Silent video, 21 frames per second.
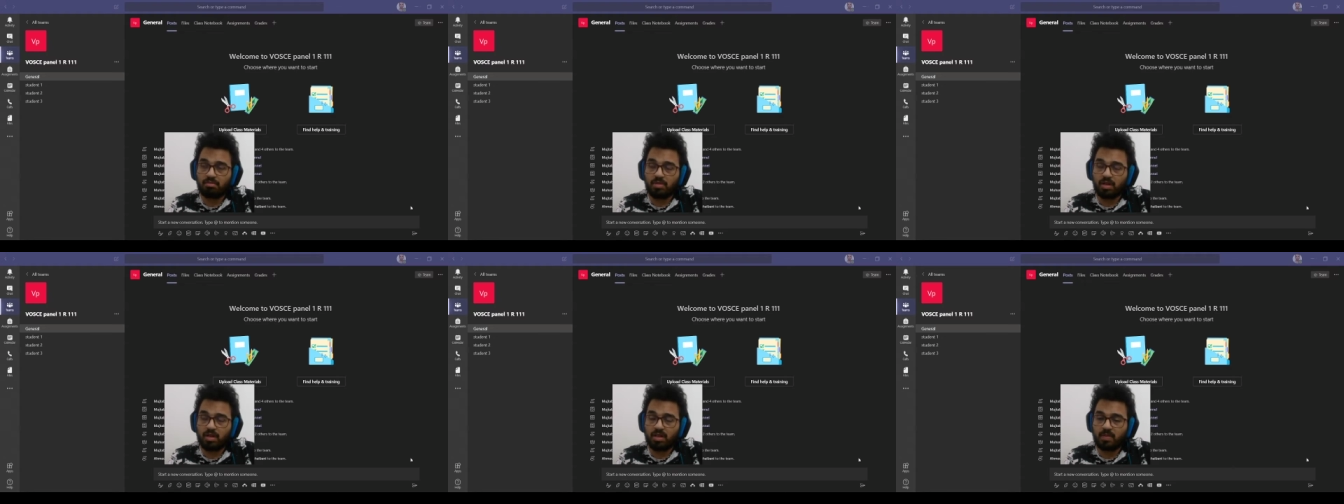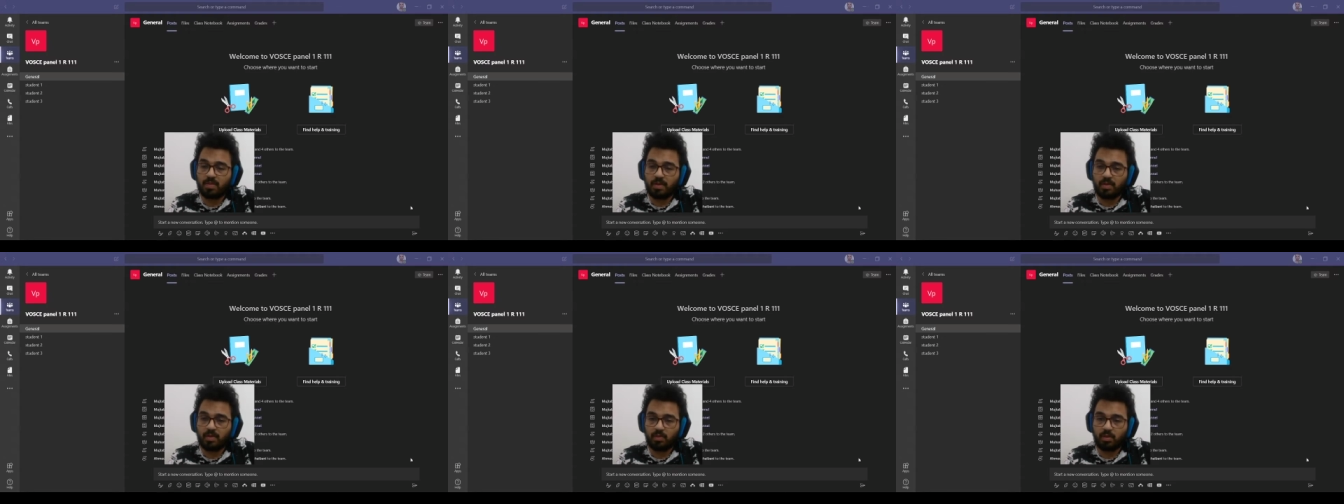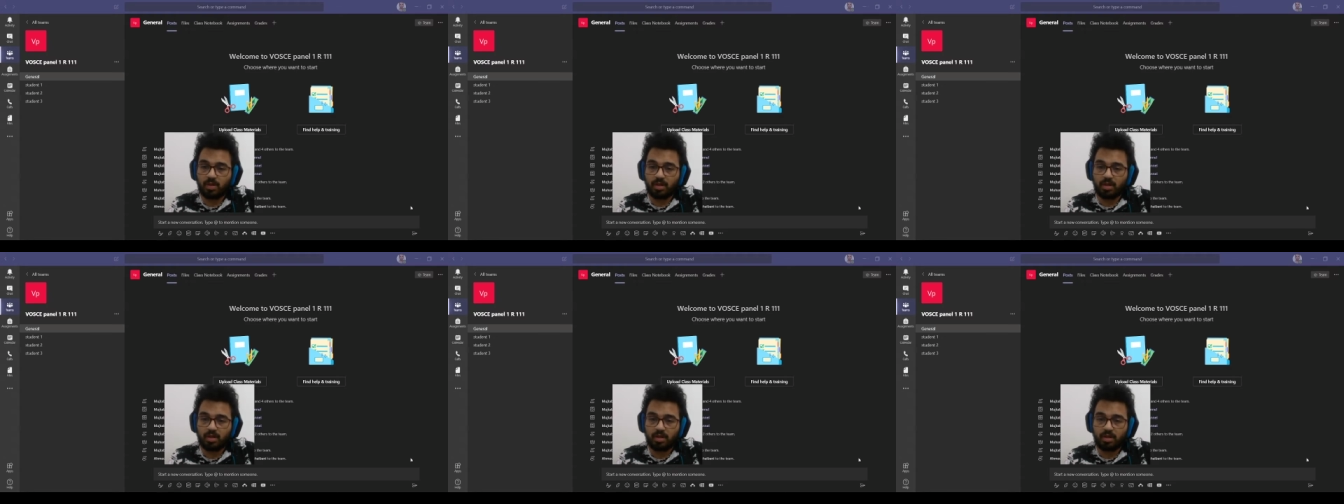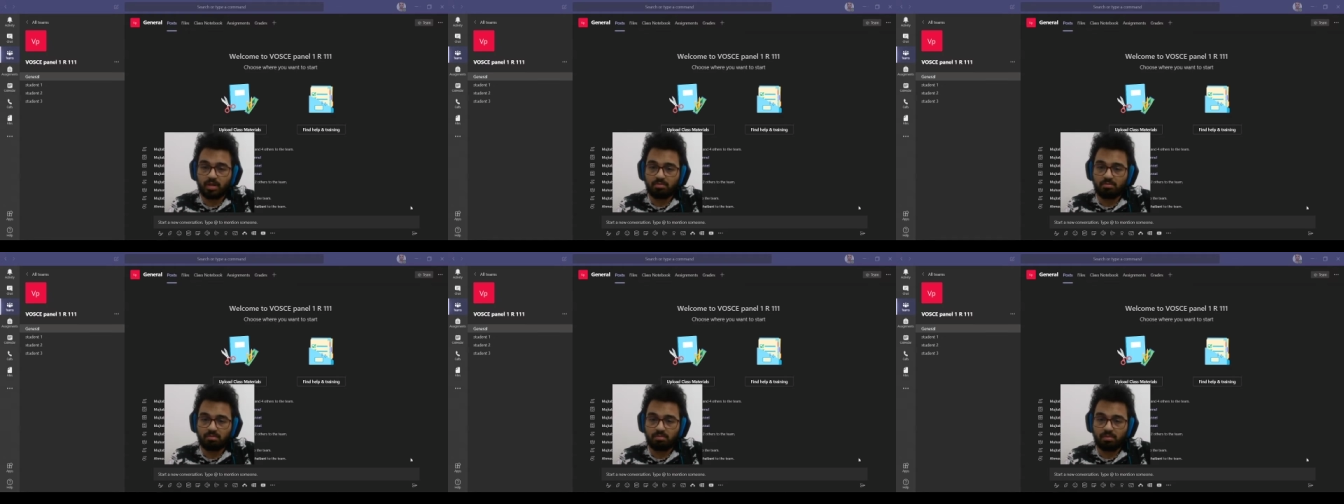it's been
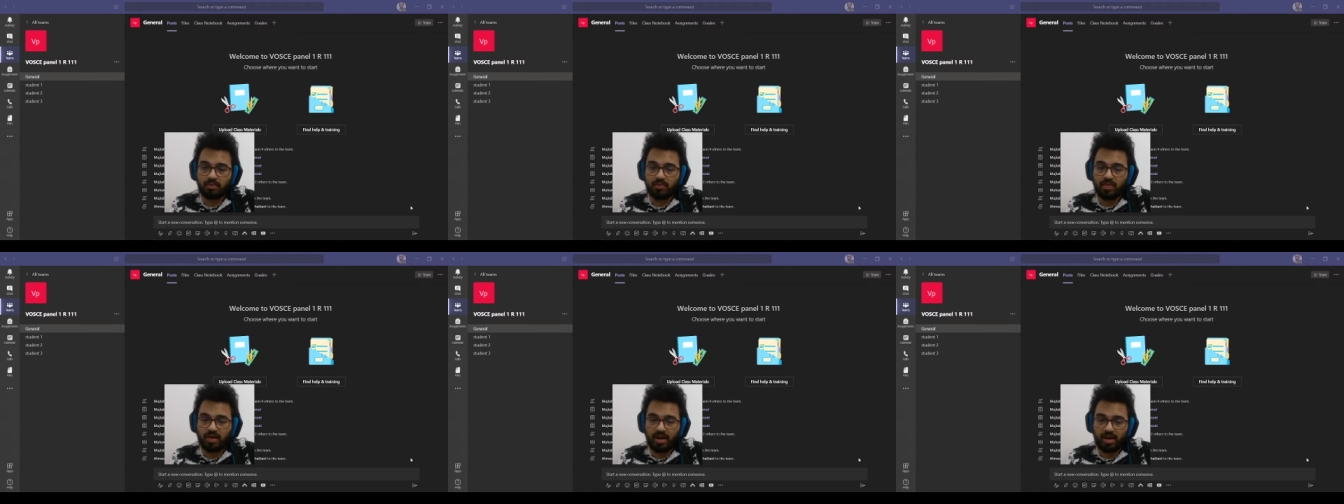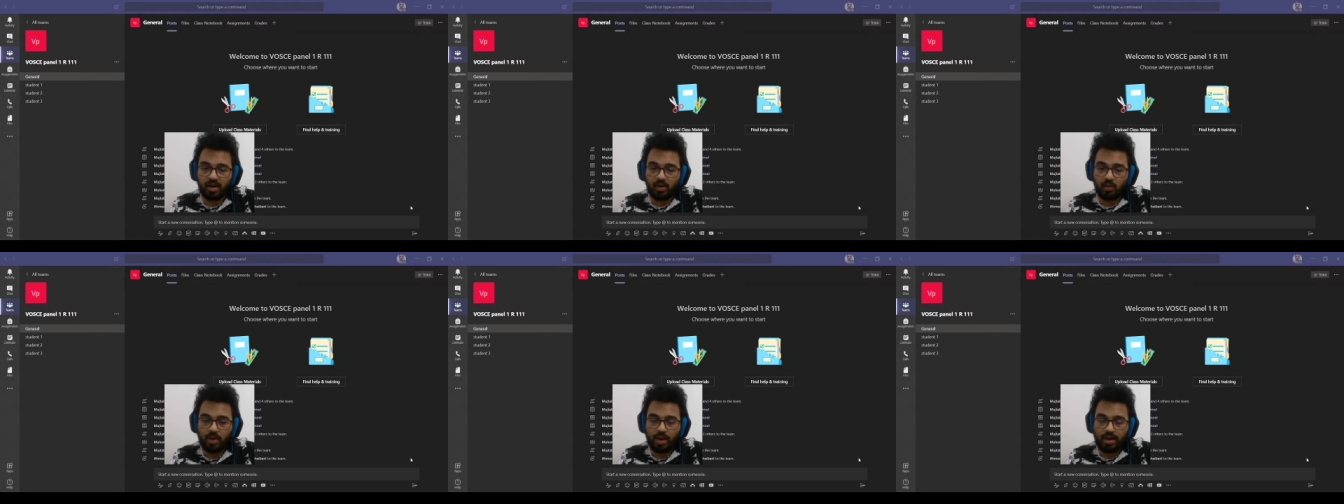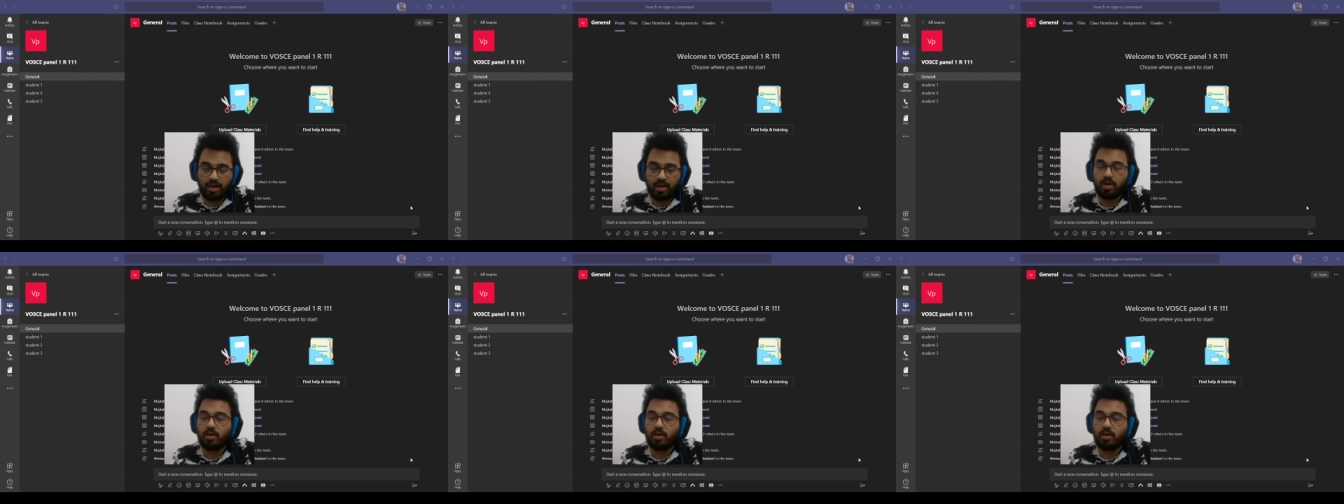working fairly well.